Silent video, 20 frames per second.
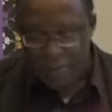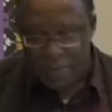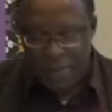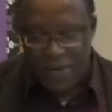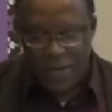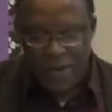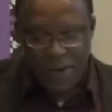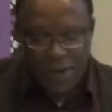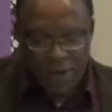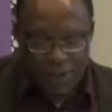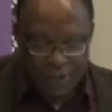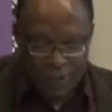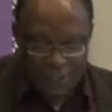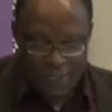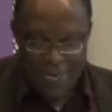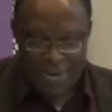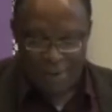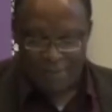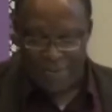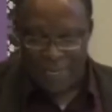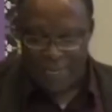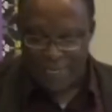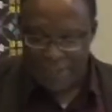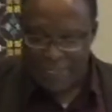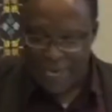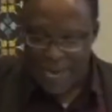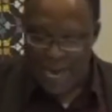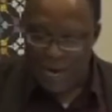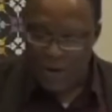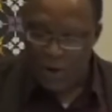Because timelines
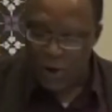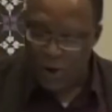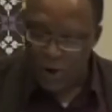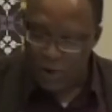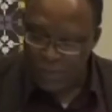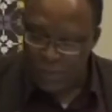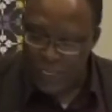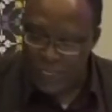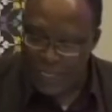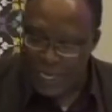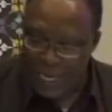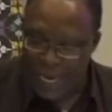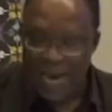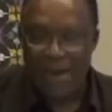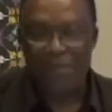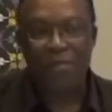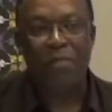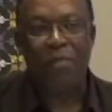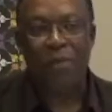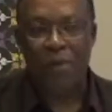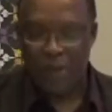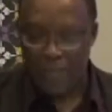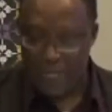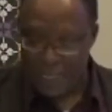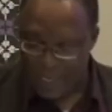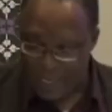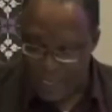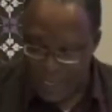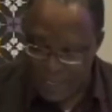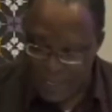are normally
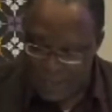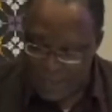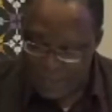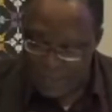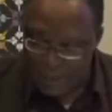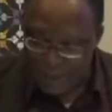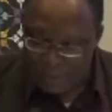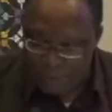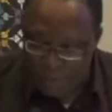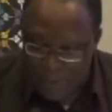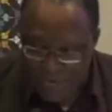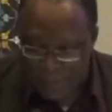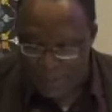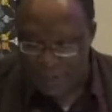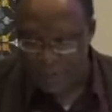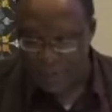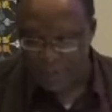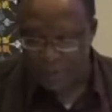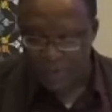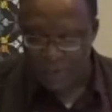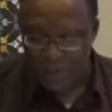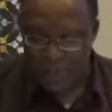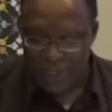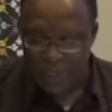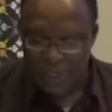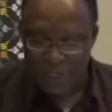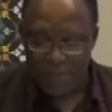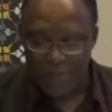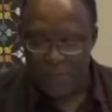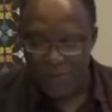embodied, patterns of
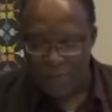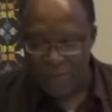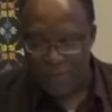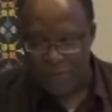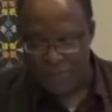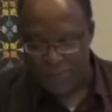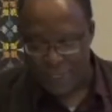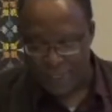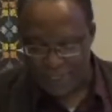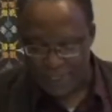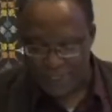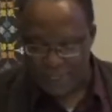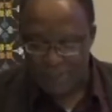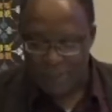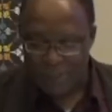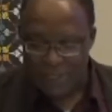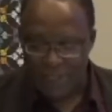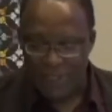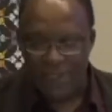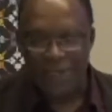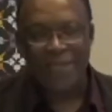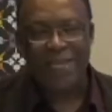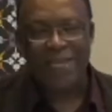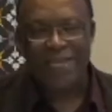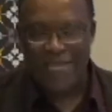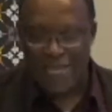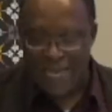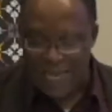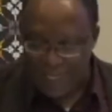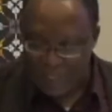bodily movement, especially the
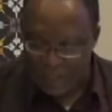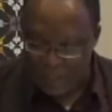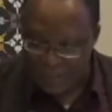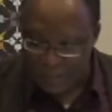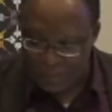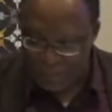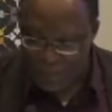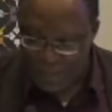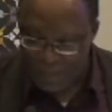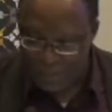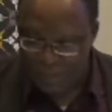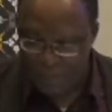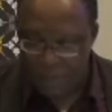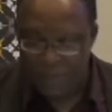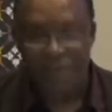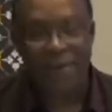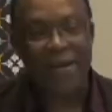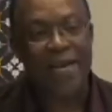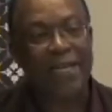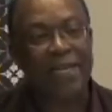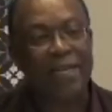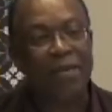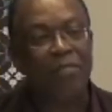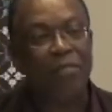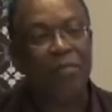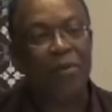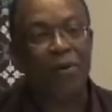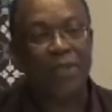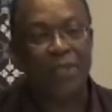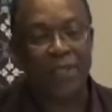dance feet, provide
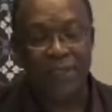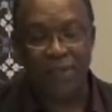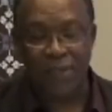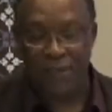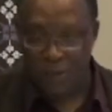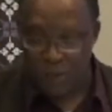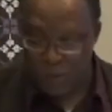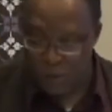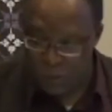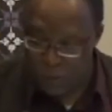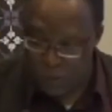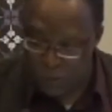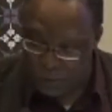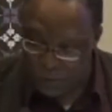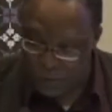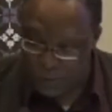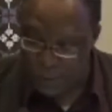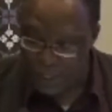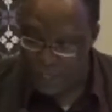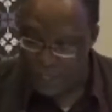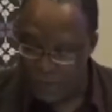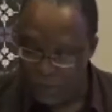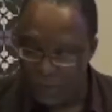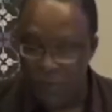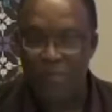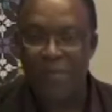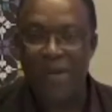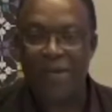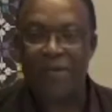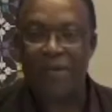important clues
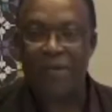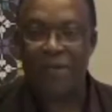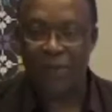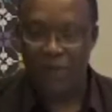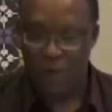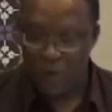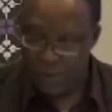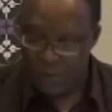to metrical